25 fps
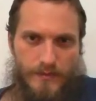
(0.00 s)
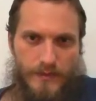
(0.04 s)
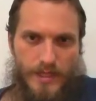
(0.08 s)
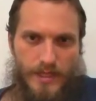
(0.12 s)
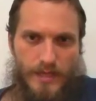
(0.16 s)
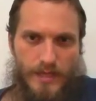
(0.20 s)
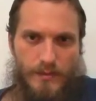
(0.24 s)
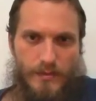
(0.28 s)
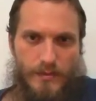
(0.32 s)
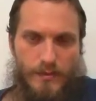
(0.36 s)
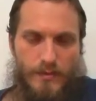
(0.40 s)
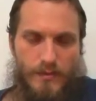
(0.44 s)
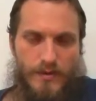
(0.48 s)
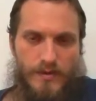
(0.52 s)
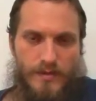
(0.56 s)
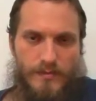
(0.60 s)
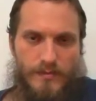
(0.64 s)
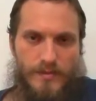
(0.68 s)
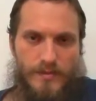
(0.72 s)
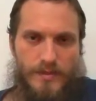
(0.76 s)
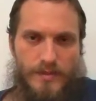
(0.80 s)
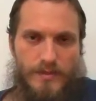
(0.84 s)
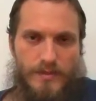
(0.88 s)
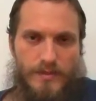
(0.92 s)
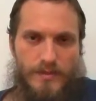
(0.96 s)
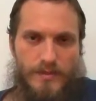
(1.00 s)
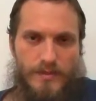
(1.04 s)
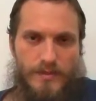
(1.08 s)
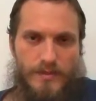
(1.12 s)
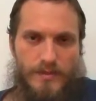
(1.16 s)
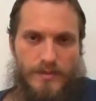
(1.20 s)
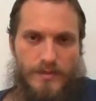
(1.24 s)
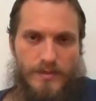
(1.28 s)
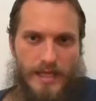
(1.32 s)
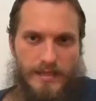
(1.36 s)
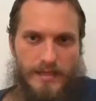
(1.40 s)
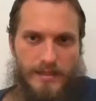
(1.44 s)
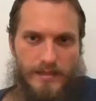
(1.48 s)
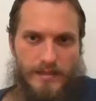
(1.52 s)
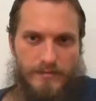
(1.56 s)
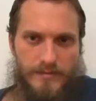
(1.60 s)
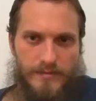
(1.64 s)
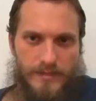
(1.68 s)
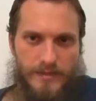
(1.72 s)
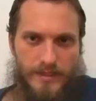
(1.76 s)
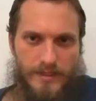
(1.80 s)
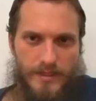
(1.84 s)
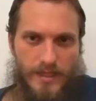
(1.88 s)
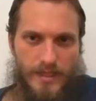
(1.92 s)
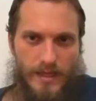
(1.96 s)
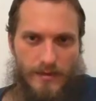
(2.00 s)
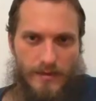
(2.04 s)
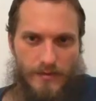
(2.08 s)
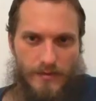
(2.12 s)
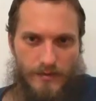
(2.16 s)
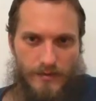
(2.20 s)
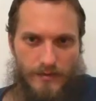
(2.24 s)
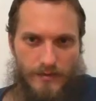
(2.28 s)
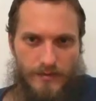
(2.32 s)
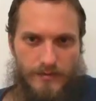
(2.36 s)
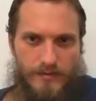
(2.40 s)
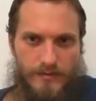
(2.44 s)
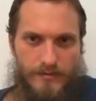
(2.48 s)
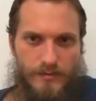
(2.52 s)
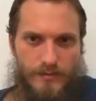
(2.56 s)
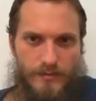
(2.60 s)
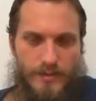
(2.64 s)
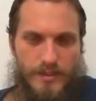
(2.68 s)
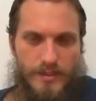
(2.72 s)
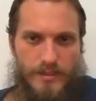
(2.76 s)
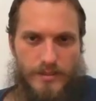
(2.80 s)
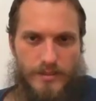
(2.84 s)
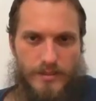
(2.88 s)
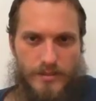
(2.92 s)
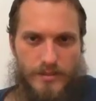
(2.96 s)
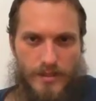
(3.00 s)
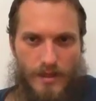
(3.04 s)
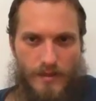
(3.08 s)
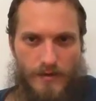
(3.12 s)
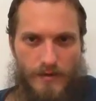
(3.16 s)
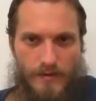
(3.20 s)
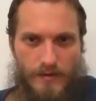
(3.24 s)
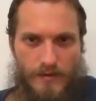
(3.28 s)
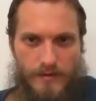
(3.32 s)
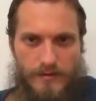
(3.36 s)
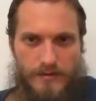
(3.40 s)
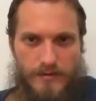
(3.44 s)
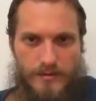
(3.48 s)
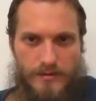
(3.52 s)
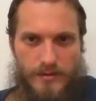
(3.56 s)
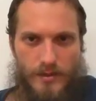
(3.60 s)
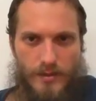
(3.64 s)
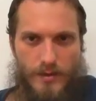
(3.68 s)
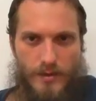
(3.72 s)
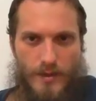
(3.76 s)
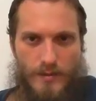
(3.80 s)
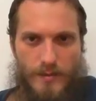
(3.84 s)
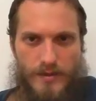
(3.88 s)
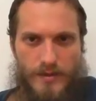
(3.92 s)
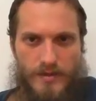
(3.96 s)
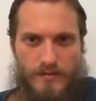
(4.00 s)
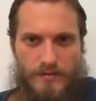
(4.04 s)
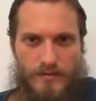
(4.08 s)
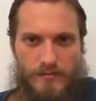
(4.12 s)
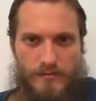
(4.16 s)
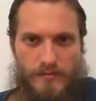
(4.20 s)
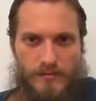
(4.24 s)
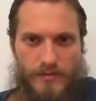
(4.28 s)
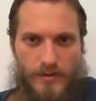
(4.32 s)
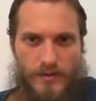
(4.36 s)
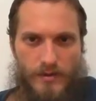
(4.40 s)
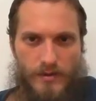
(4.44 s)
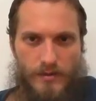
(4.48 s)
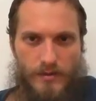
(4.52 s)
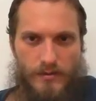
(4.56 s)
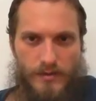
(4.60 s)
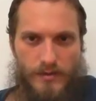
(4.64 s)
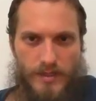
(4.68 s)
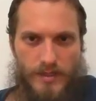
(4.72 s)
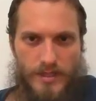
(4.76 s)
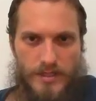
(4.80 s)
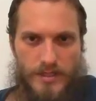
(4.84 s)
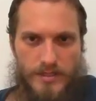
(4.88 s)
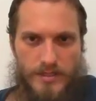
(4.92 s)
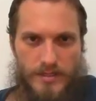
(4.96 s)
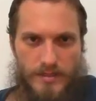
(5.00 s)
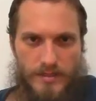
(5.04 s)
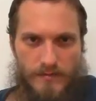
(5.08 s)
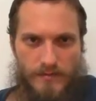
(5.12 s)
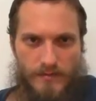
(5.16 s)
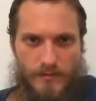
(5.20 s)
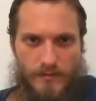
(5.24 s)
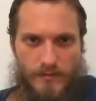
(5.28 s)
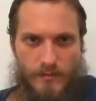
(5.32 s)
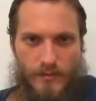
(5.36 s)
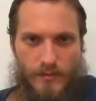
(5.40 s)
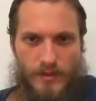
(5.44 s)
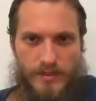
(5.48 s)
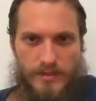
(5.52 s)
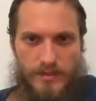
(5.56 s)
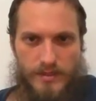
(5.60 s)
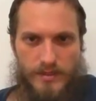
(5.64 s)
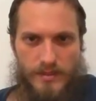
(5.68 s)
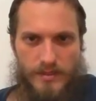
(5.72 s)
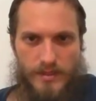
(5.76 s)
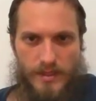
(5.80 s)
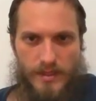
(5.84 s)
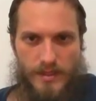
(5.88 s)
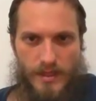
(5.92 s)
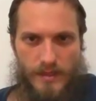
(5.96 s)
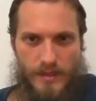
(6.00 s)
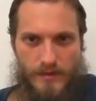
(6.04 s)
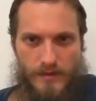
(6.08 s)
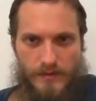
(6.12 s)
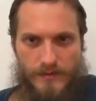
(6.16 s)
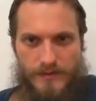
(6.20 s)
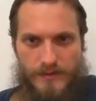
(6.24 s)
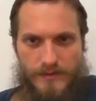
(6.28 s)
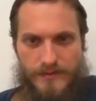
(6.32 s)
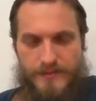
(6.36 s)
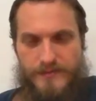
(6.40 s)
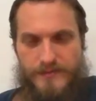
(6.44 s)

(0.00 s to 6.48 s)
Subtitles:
And we want to be good at them together with each other so that we can flow easily from one to the other.